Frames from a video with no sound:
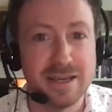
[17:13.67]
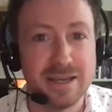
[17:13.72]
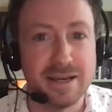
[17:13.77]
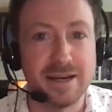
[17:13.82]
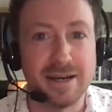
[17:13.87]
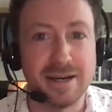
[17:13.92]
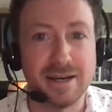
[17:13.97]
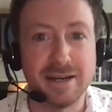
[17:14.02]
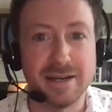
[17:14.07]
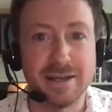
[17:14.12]

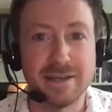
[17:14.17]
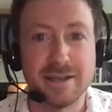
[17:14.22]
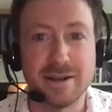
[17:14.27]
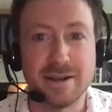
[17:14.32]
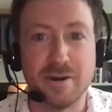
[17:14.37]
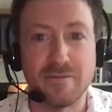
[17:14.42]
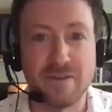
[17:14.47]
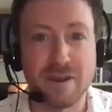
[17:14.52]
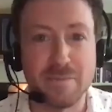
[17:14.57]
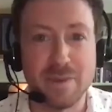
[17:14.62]

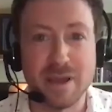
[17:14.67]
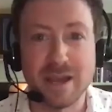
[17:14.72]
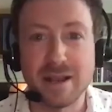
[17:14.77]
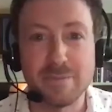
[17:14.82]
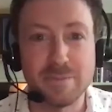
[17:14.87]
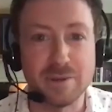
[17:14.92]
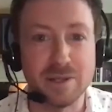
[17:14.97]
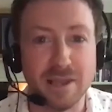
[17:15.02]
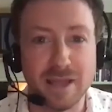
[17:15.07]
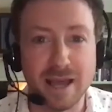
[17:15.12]
If I pick
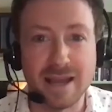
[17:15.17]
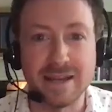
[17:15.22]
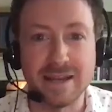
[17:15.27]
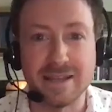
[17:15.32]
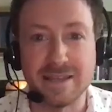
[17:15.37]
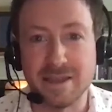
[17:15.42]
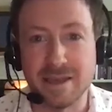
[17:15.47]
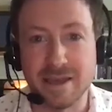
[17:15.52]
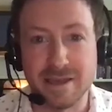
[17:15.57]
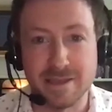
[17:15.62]
up a light
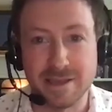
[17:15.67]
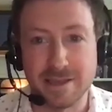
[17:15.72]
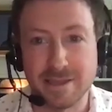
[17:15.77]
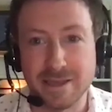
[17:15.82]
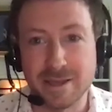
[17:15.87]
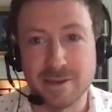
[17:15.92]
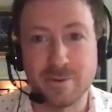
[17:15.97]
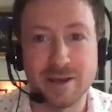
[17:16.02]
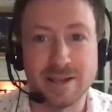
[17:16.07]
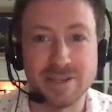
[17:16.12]
and the
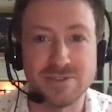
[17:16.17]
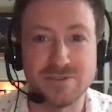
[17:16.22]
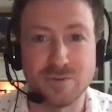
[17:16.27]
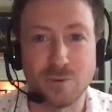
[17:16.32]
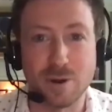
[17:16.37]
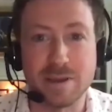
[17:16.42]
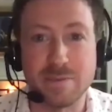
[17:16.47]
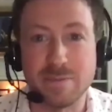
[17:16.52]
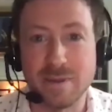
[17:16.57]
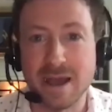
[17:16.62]
thing weighs
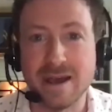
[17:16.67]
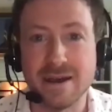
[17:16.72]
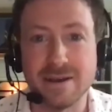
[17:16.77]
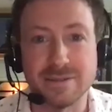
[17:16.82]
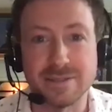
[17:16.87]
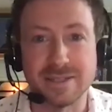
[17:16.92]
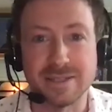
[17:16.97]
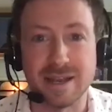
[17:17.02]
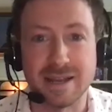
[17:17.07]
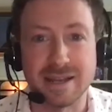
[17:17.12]
40
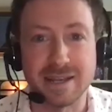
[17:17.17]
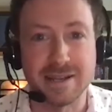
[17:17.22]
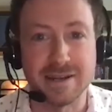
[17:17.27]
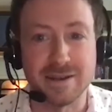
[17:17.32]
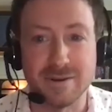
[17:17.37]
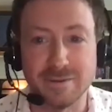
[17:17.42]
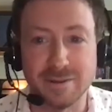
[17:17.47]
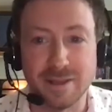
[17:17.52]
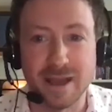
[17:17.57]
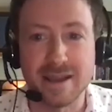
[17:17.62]
pounds and I get
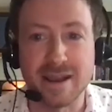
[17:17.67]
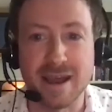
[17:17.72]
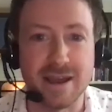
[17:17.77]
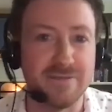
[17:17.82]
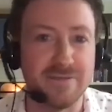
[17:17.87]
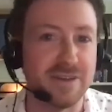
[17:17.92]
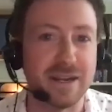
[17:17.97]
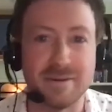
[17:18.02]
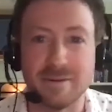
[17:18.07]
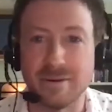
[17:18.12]
no light out
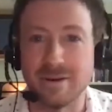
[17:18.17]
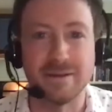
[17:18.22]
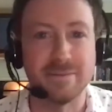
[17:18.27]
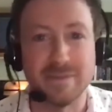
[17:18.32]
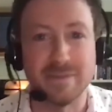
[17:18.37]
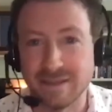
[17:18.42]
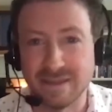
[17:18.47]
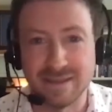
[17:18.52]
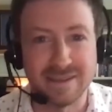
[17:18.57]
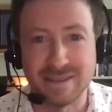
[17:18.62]
of it, well,
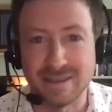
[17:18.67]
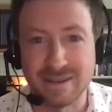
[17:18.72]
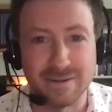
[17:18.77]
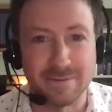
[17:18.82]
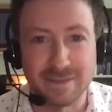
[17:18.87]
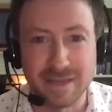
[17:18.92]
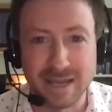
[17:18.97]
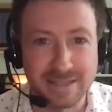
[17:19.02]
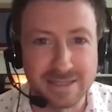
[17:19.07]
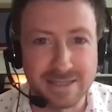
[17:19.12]

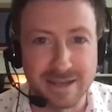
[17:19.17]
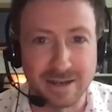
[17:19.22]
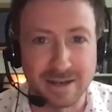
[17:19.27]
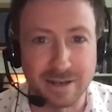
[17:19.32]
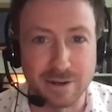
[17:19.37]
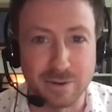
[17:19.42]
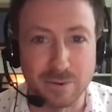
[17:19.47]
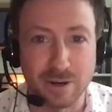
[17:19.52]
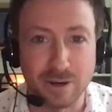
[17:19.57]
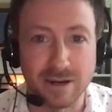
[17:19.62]
that's not
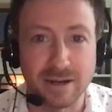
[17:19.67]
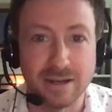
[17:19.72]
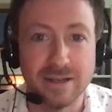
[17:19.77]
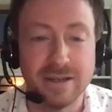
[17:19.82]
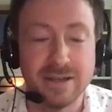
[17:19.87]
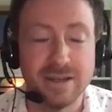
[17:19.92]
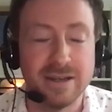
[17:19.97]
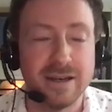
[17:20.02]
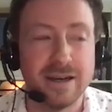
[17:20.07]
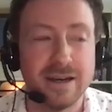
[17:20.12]
going
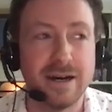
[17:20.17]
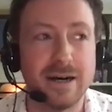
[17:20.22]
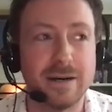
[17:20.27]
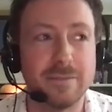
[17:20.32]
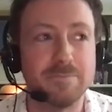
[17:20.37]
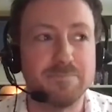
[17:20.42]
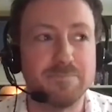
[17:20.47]
to work.